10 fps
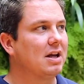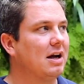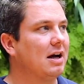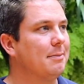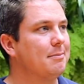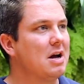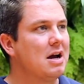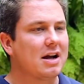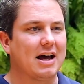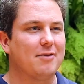
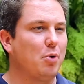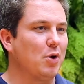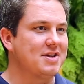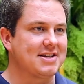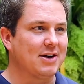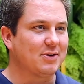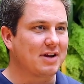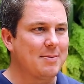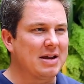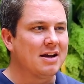kind of points out.
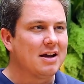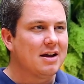I mean,